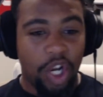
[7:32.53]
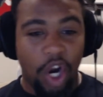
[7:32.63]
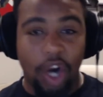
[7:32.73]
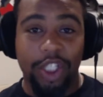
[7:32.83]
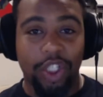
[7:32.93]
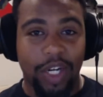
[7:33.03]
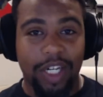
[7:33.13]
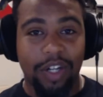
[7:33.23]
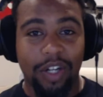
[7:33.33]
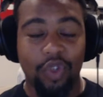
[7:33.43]
Archie tried to
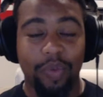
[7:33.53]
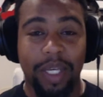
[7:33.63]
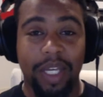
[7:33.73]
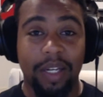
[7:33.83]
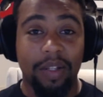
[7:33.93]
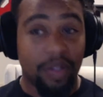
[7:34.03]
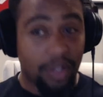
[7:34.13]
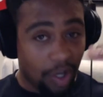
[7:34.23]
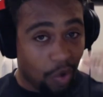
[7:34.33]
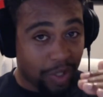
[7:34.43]
talk to him again,
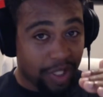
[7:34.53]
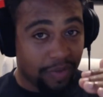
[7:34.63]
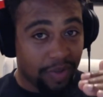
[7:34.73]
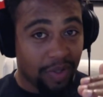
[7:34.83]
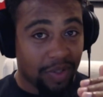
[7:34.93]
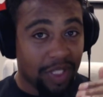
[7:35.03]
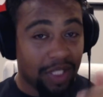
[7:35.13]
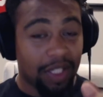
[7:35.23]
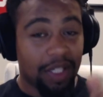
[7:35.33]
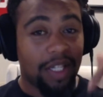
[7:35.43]
lowered
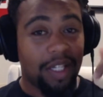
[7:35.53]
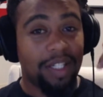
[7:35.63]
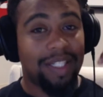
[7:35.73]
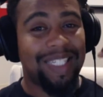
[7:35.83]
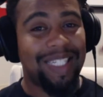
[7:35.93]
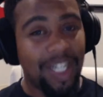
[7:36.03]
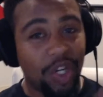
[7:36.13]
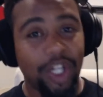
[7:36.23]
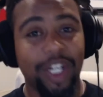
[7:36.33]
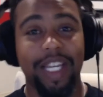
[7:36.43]
difficulty. Still
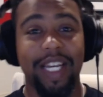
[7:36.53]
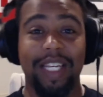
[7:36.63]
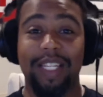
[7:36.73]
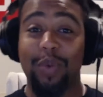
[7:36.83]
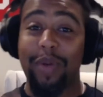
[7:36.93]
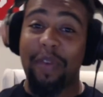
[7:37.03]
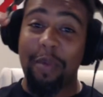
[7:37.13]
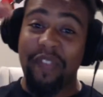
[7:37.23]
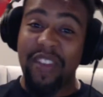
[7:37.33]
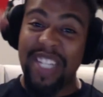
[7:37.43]
couldn't get it because it went from
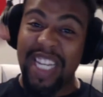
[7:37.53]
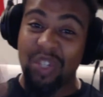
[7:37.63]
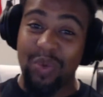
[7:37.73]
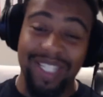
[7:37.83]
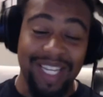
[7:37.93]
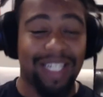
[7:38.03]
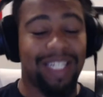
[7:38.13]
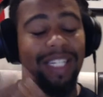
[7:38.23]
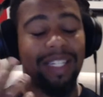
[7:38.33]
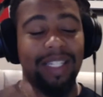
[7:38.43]
a 15 to a 10 and
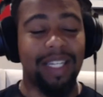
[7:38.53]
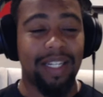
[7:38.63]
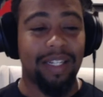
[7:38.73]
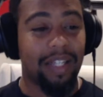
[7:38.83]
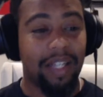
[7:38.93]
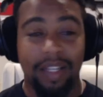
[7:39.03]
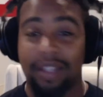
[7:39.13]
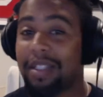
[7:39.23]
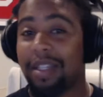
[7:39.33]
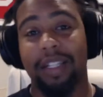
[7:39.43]
he couldn't get it.
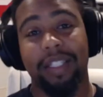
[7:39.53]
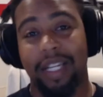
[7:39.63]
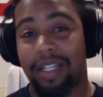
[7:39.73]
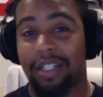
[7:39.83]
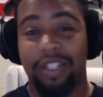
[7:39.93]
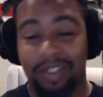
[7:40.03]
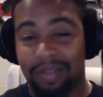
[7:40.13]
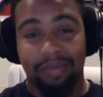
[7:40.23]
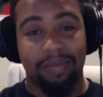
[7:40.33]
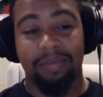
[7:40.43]
Y'all just had to just
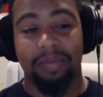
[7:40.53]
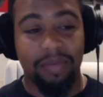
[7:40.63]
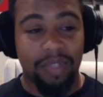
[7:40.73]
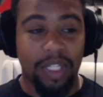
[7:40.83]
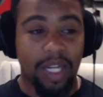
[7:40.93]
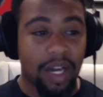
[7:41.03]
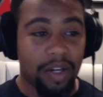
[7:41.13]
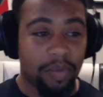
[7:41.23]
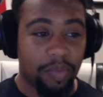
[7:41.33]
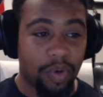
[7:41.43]

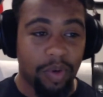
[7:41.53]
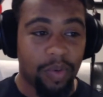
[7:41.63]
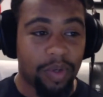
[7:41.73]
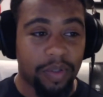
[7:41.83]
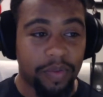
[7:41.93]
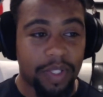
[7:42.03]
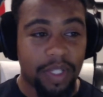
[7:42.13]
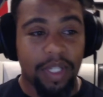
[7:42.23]
slaughter the poor wolves.